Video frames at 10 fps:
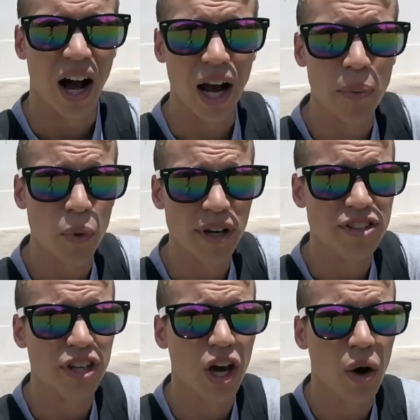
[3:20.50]
A couple
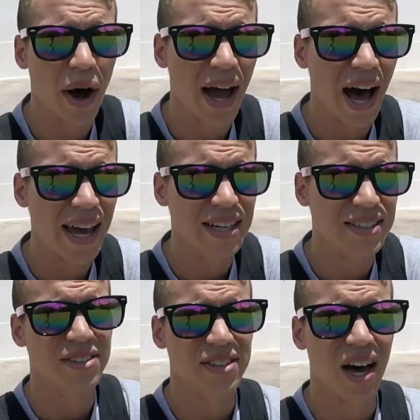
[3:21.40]
weeks ago, I hiked
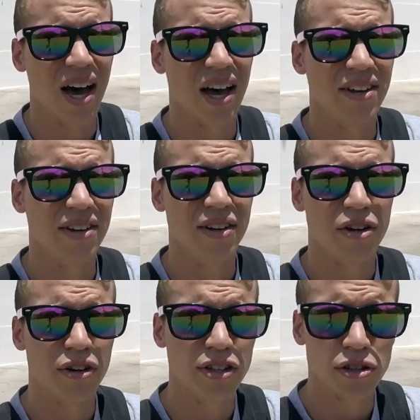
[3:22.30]
San
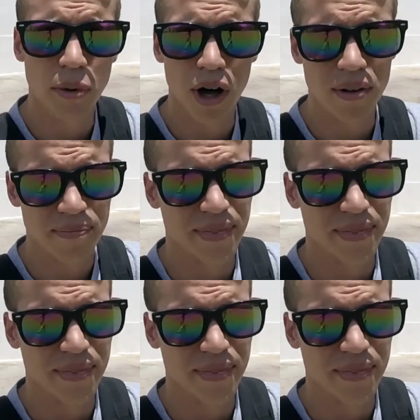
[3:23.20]
Cristobal.